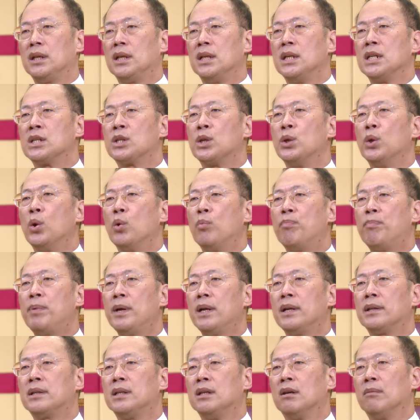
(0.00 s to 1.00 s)
It's the
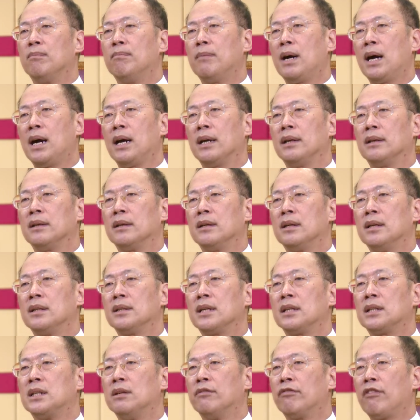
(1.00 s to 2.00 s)
nobility of mind
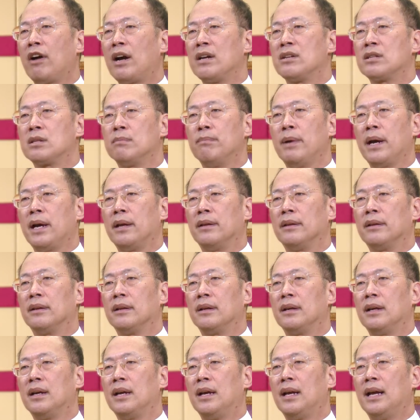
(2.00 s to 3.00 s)
that defines man,
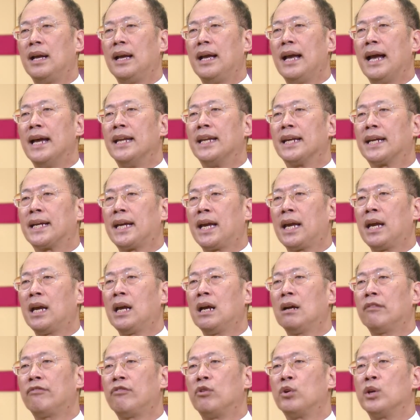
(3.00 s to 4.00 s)
and the
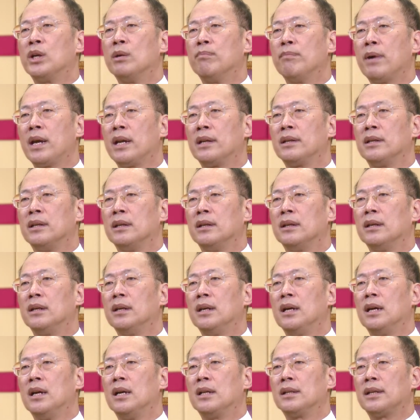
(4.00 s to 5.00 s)
care for humanity
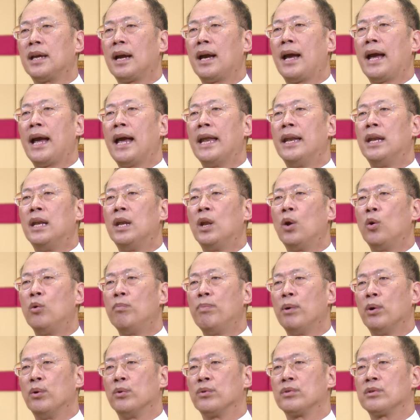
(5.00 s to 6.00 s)
that
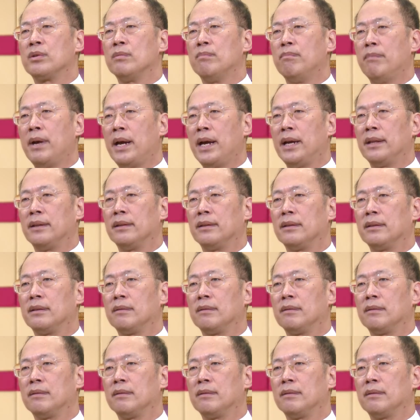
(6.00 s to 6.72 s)
ennobles man.